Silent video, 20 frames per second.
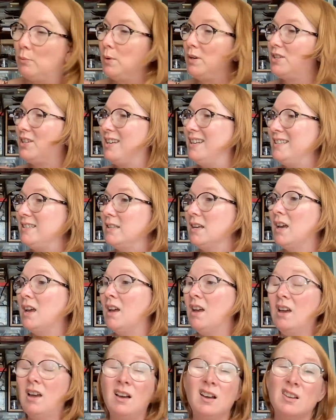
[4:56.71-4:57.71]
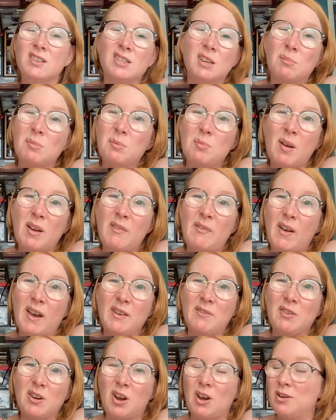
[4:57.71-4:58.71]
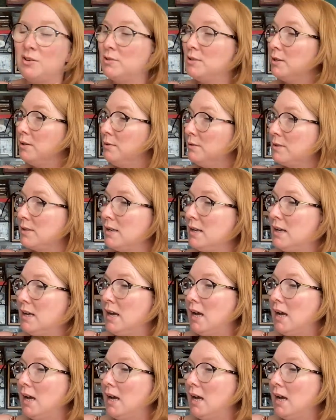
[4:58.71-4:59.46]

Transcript: which is some of my favorite go-tos.